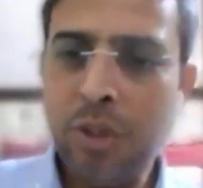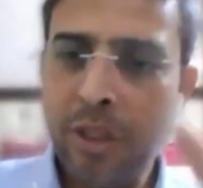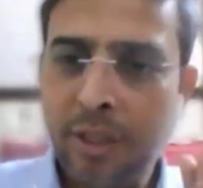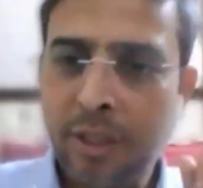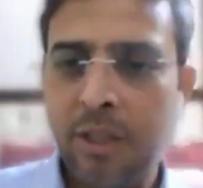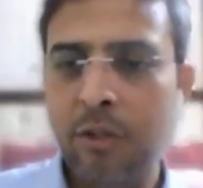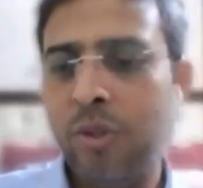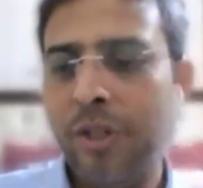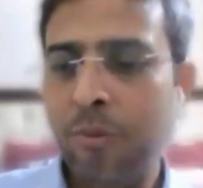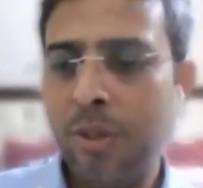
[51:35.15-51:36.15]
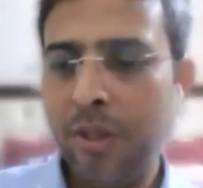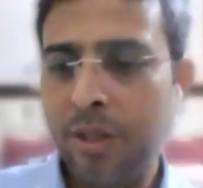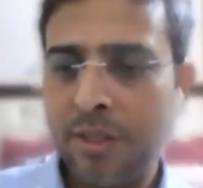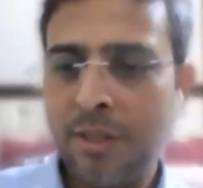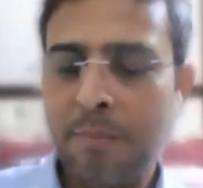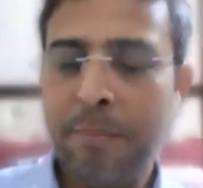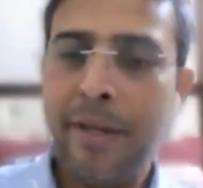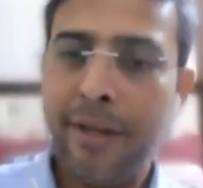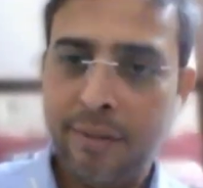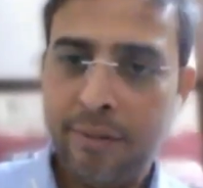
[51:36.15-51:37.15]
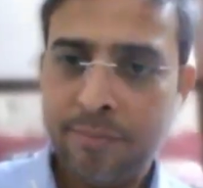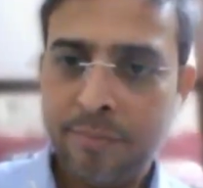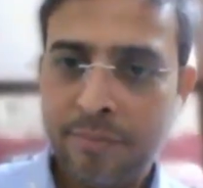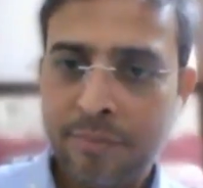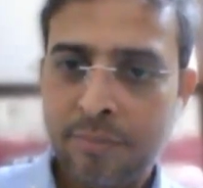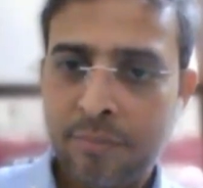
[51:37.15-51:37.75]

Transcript: how much do you think the YouTuber is paying?